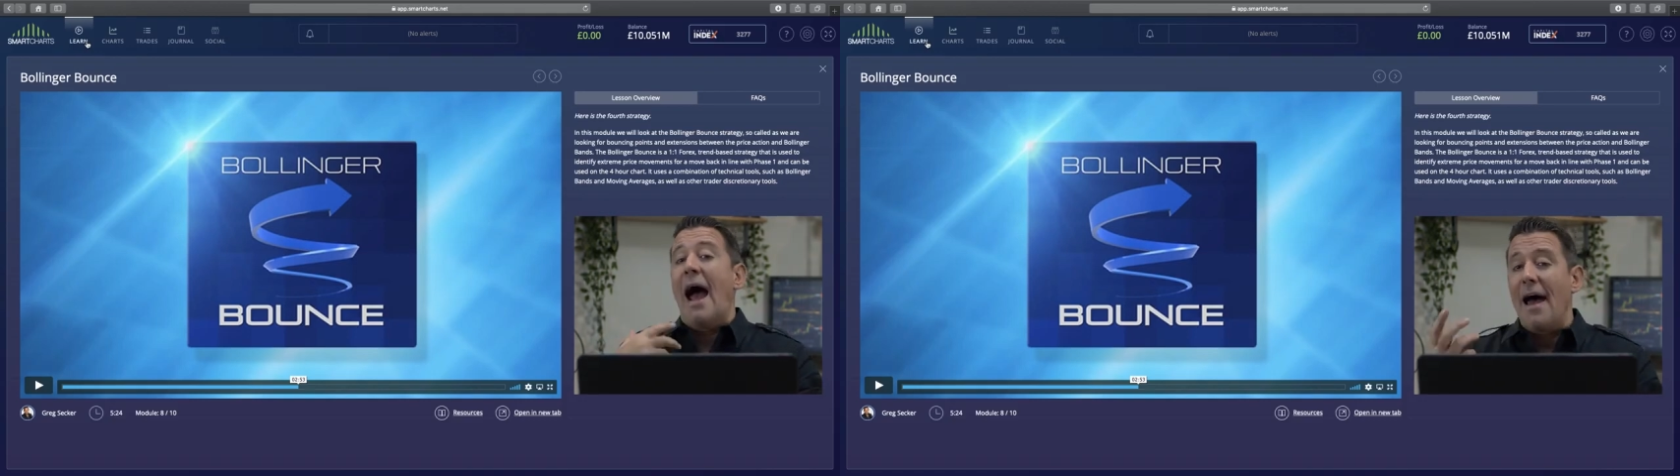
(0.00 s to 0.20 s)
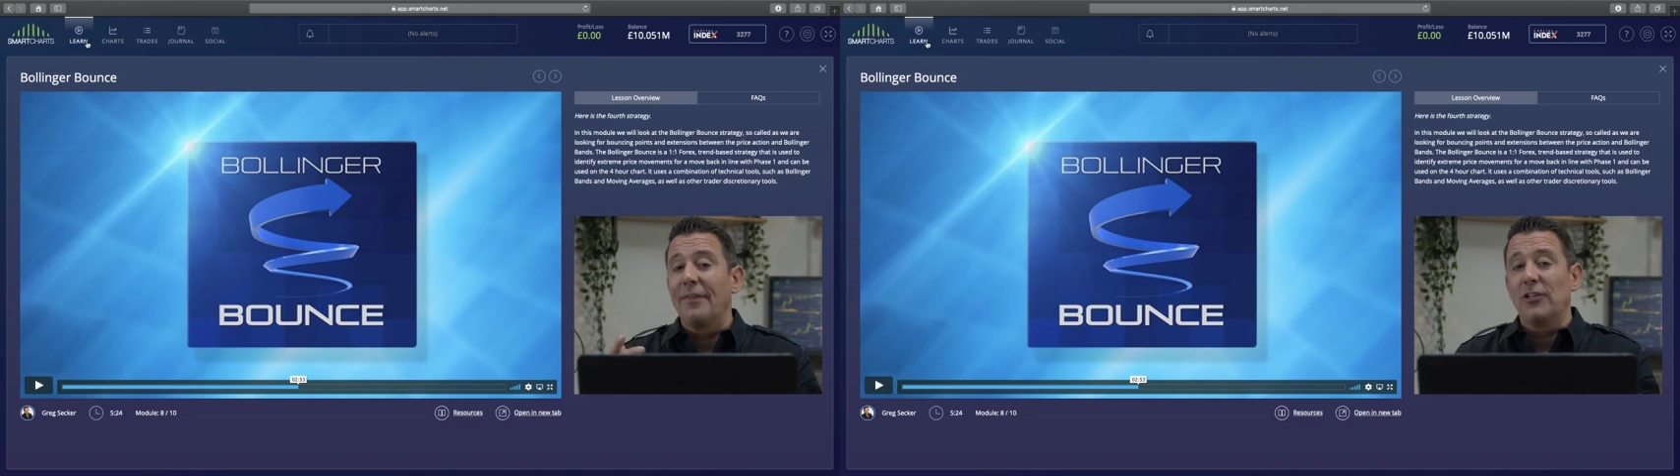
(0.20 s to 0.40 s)

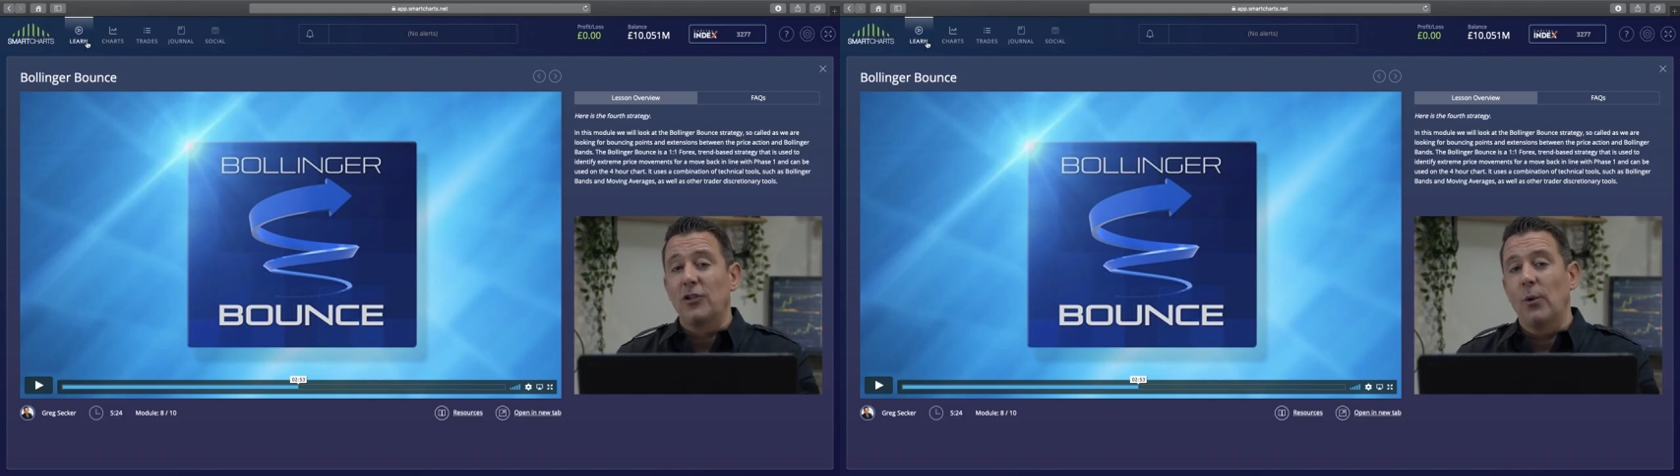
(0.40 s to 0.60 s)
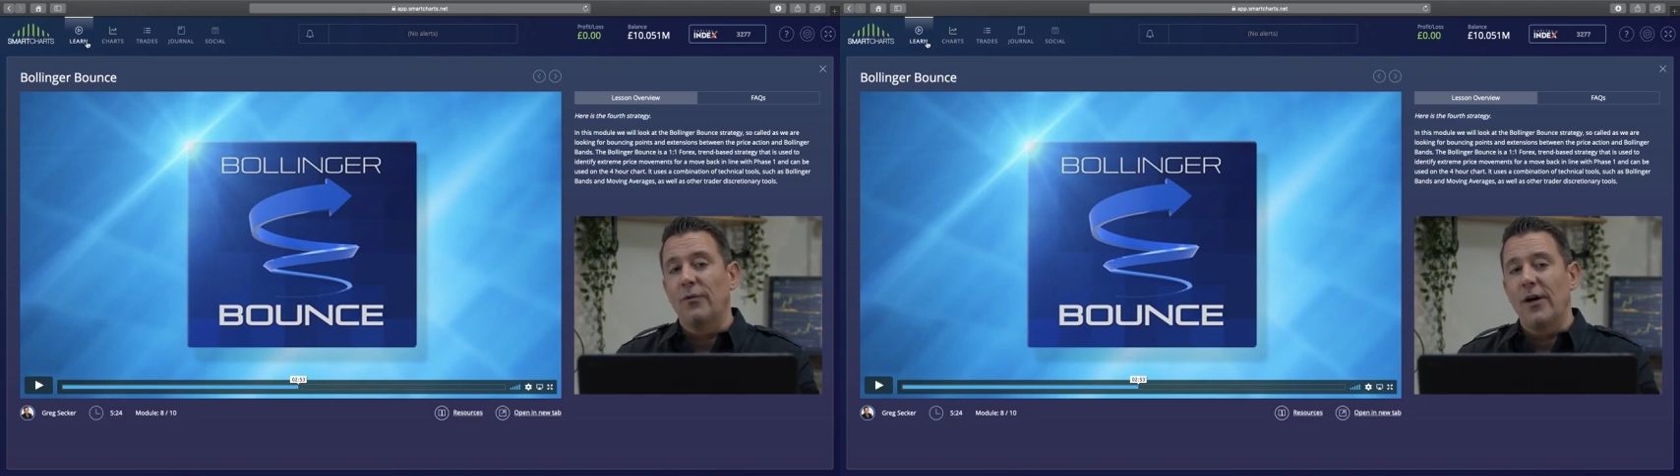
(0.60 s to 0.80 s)
and the
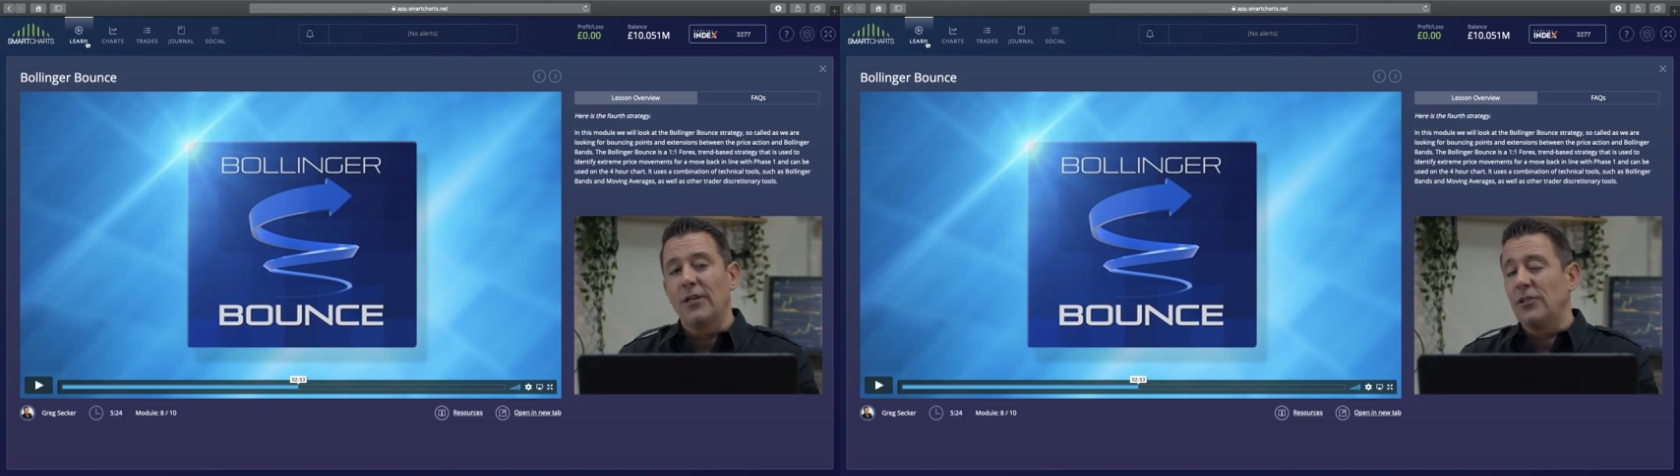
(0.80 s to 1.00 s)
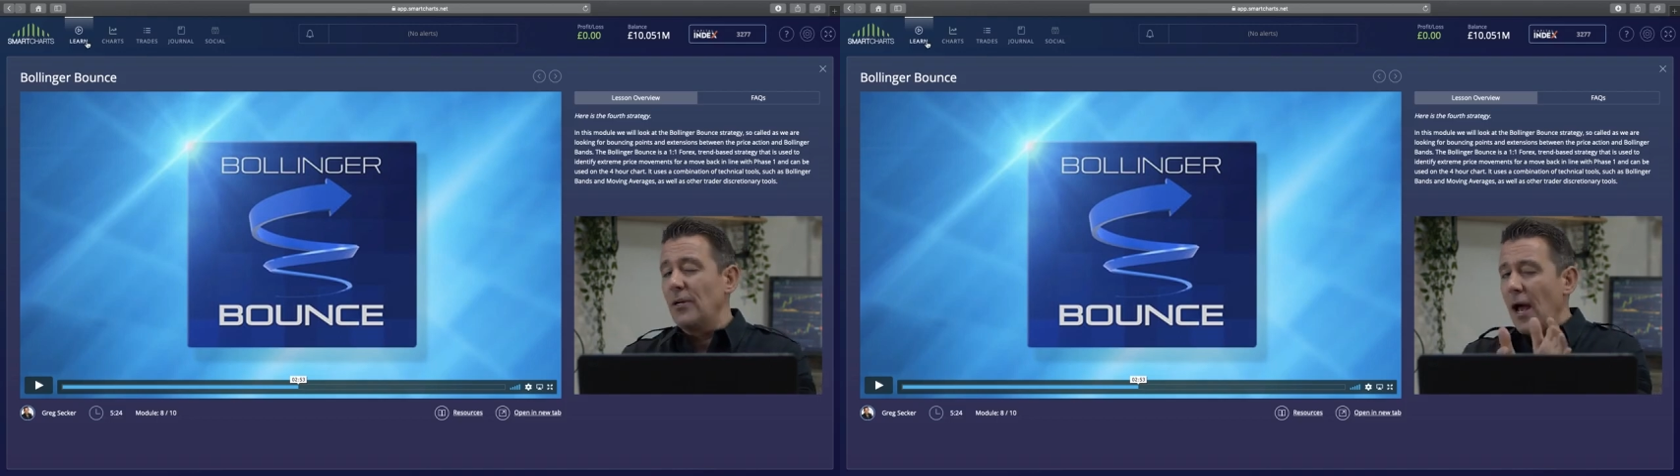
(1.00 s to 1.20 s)
short
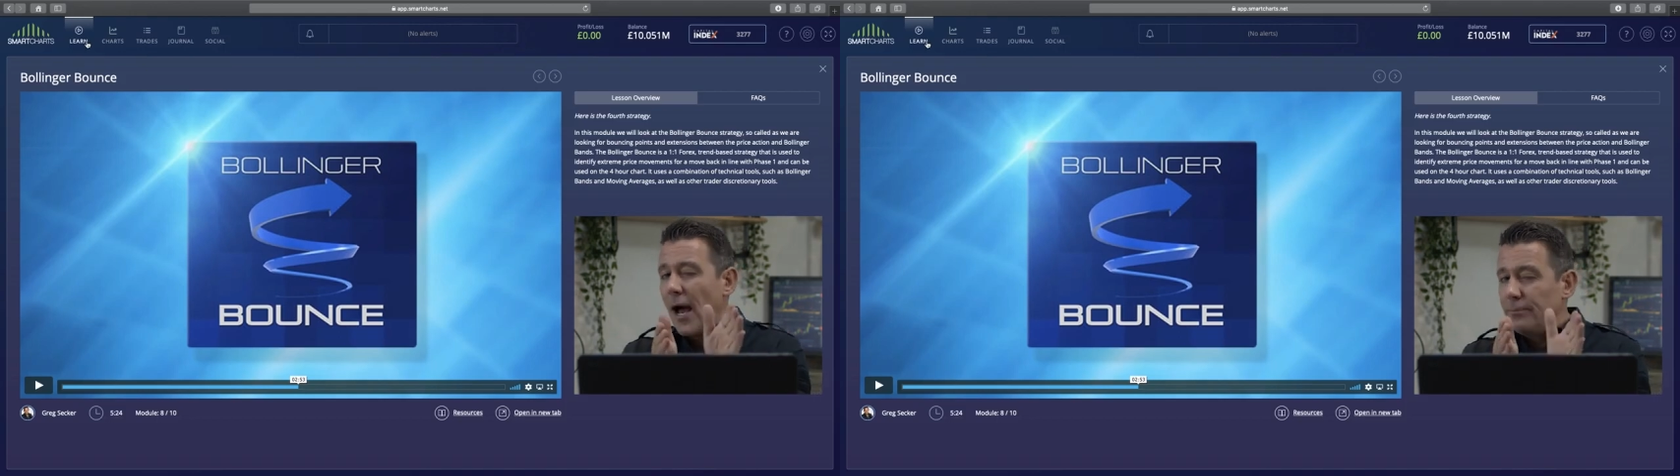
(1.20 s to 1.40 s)
version.